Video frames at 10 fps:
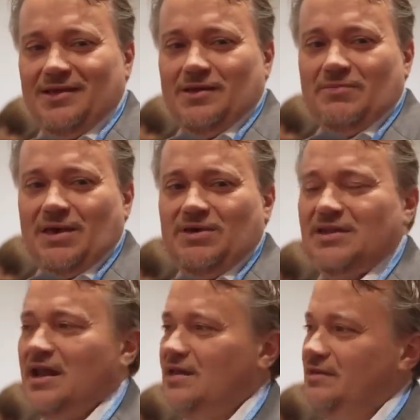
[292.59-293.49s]
maybe, and
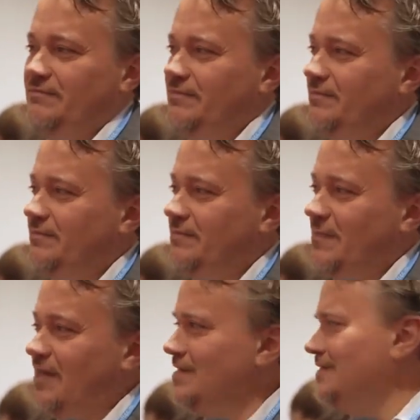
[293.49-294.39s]
I,
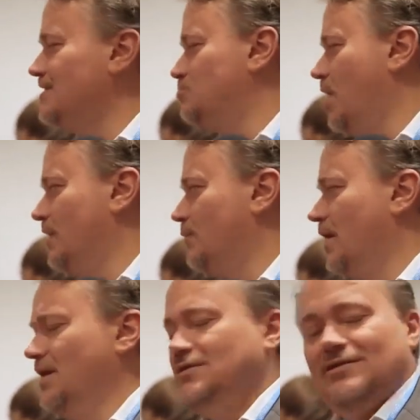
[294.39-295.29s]
I think that's probably
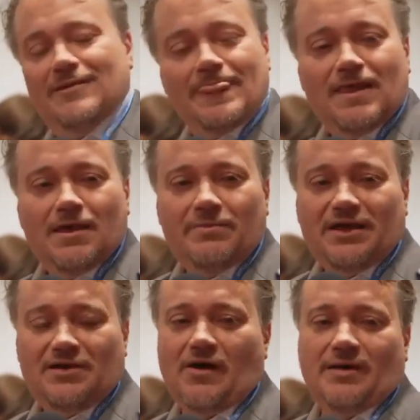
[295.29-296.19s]
right. But
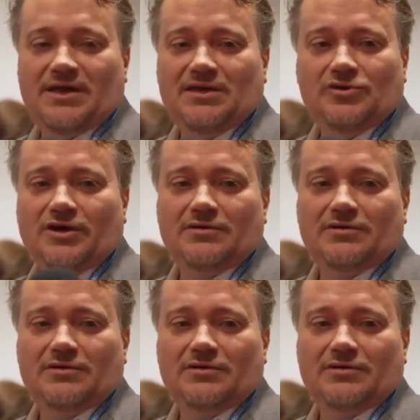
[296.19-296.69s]
no, I mean, look. And